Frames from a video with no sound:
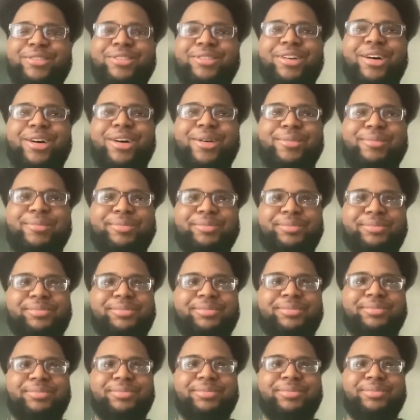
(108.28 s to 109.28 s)
um
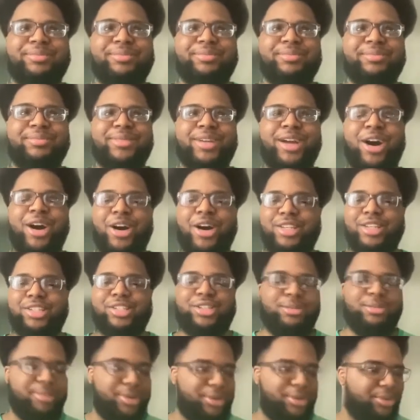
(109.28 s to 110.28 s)
costs
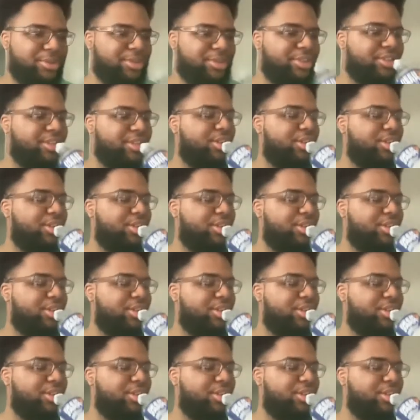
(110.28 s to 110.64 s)
to both.